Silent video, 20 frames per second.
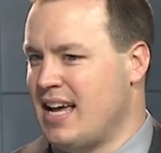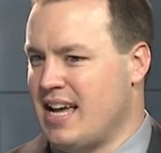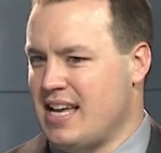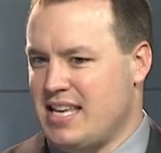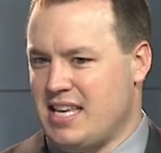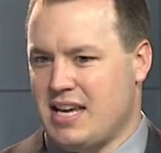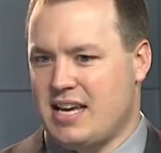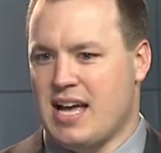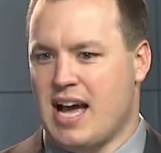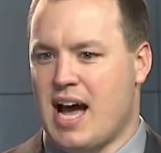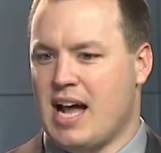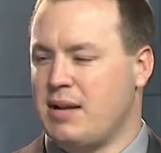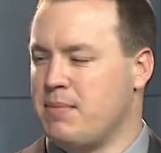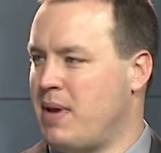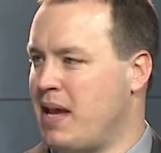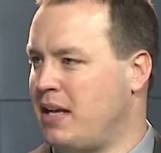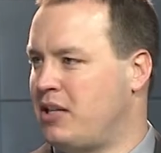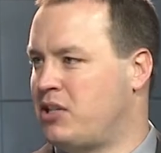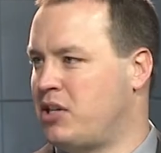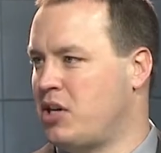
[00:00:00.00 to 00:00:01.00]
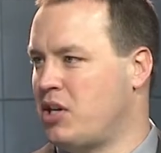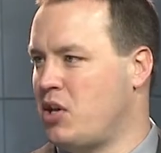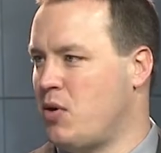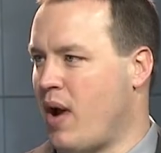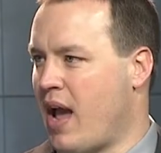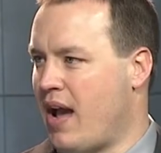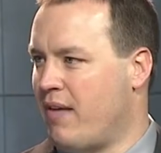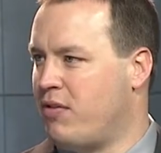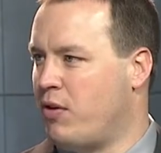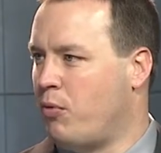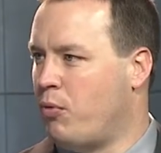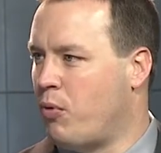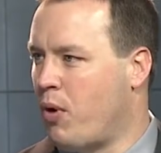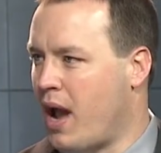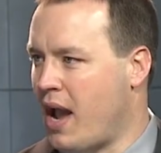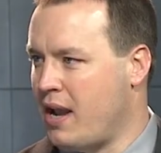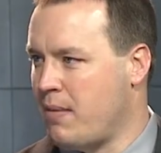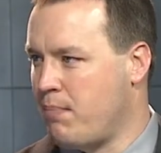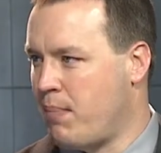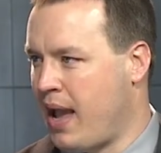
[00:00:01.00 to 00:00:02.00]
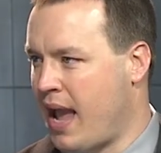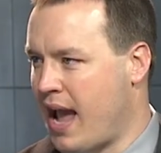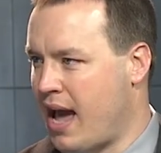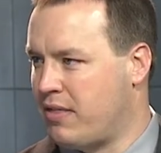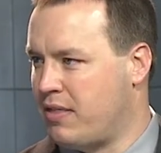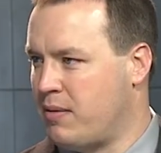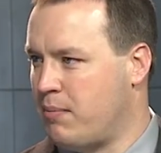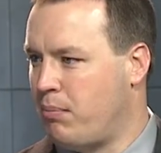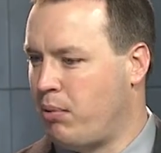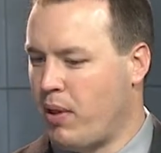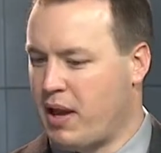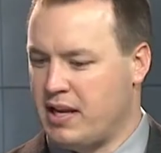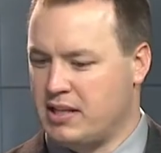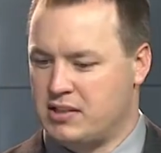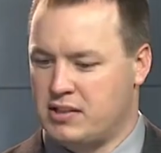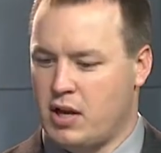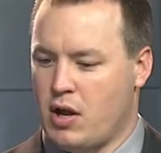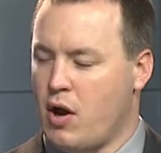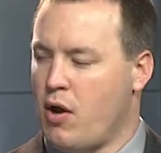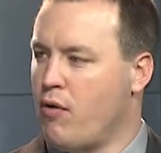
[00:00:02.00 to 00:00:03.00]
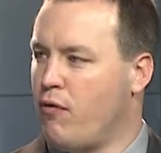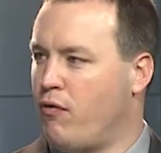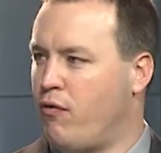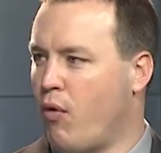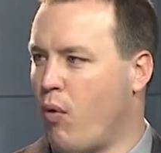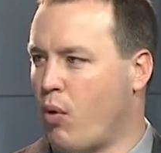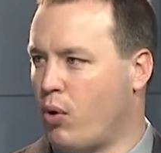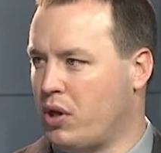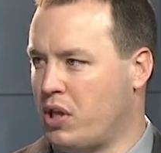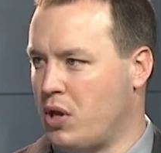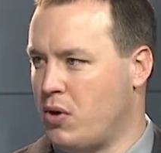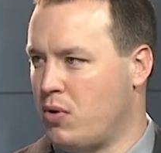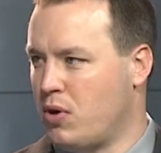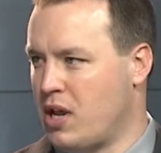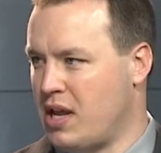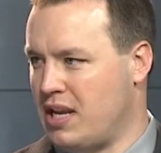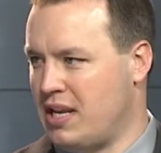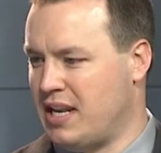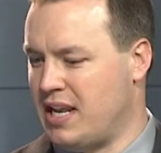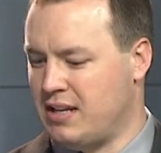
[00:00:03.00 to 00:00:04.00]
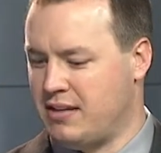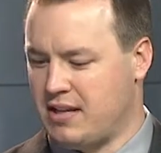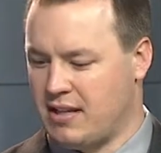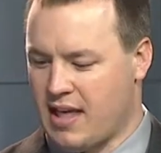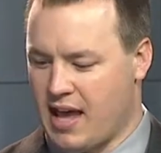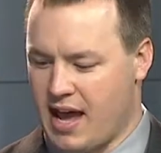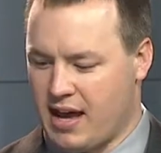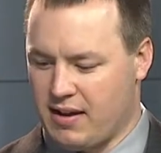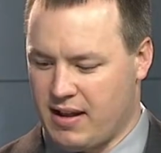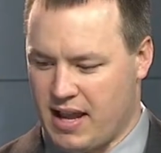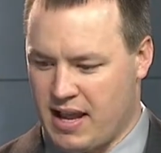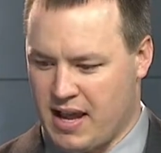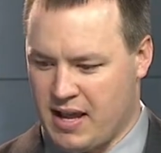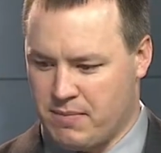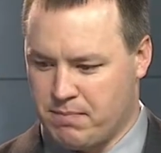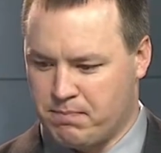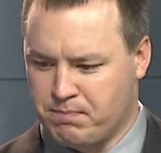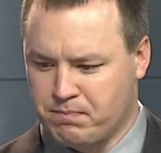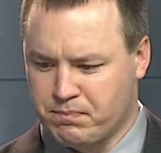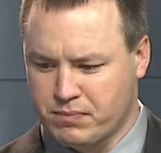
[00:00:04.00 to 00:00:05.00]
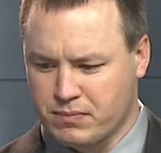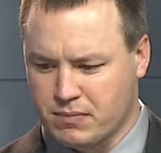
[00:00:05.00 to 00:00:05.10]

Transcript: You got to make sure you have the right path in place for you getting into that. And